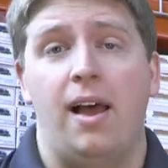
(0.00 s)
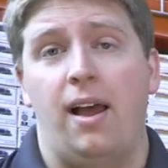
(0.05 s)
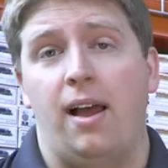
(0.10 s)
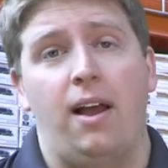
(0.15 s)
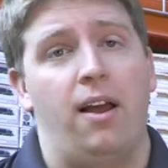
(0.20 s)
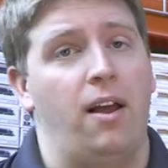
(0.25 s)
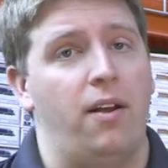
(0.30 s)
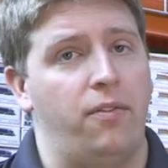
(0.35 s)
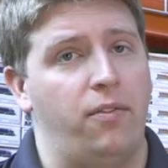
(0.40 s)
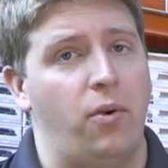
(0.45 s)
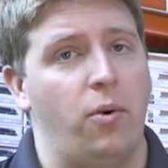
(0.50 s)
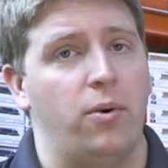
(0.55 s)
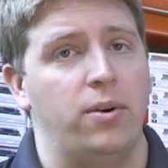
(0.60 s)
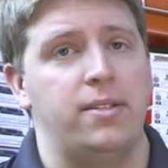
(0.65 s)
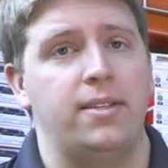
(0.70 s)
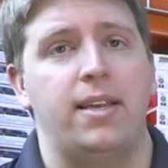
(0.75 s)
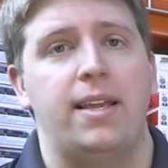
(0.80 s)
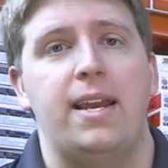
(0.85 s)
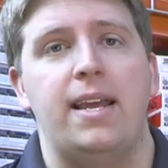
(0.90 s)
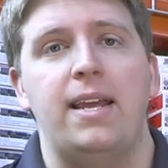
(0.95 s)
uh, of
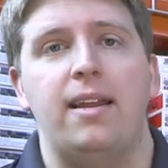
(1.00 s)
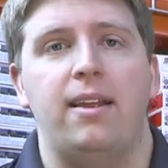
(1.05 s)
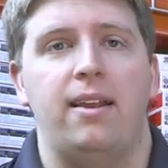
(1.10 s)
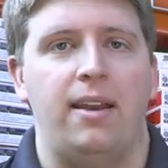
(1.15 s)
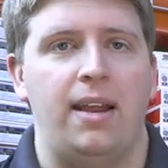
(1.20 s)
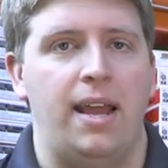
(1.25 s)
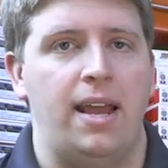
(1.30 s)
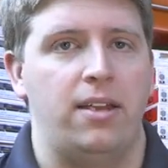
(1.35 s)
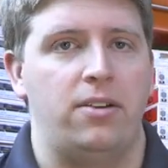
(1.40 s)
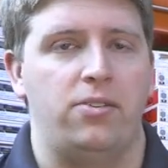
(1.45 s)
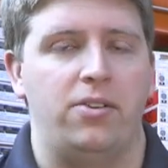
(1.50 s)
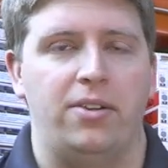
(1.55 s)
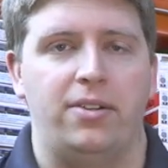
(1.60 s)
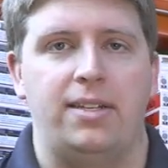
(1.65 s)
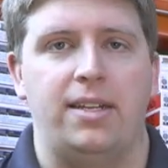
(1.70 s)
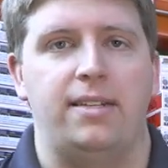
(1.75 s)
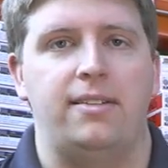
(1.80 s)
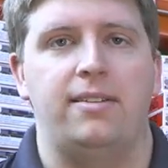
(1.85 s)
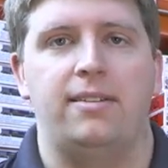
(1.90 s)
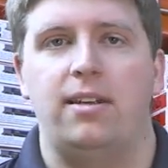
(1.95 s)
course, Canadian National
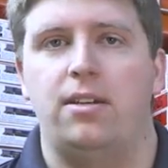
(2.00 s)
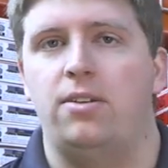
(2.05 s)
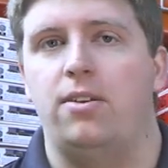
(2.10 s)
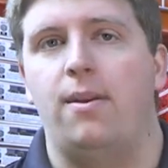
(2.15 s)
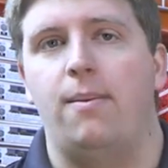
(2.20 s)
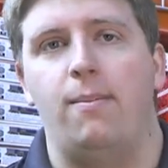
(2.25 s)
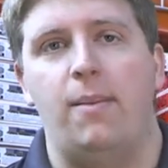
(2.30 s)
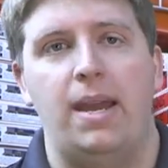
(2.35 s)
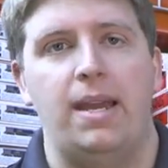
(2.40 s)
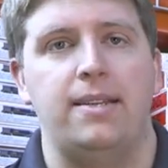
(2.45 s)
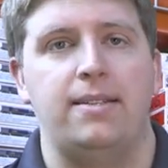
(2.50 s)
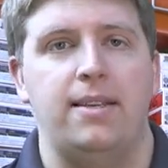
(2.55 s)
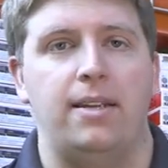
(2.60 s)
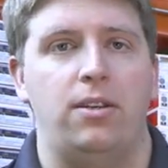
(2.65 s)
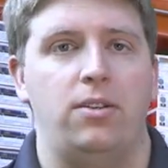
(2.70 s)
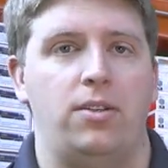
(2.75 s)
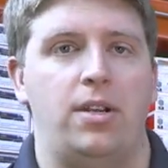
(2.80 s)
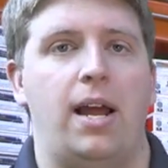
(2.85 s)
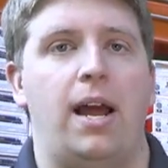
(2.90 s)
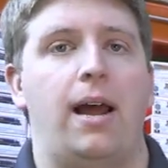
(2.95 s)
did such an
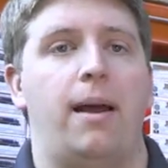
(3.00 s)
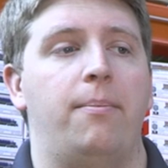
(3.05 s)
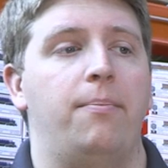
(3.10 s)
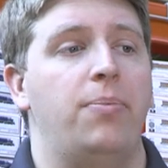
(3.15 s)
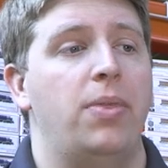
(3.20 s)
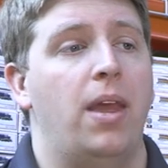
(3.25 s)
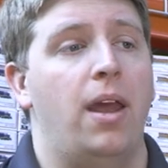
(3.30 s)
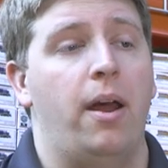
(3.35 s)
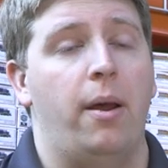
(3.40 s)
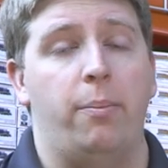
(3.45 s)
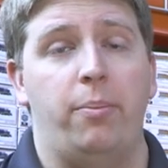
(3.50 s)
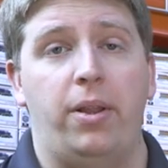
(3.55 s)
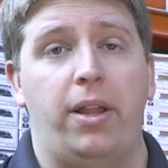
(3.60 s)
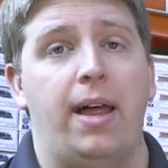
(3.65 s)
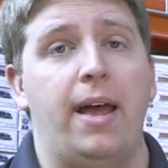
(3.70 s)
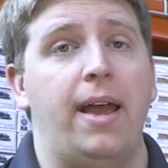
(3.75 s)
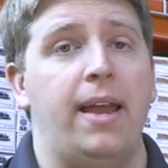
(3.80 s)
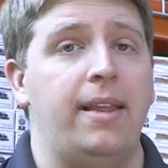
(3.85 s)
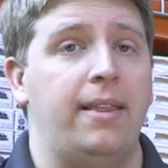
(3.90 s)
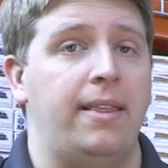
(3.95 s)
amazing job
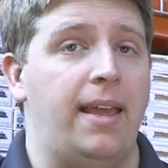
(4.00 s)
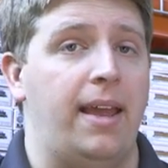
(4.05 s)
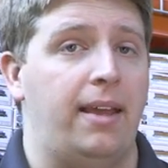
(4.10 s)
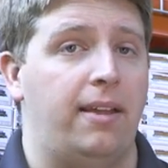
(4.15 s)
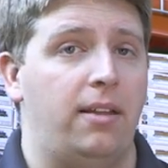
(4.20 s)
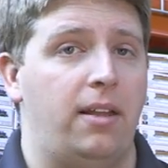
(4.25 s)
applying that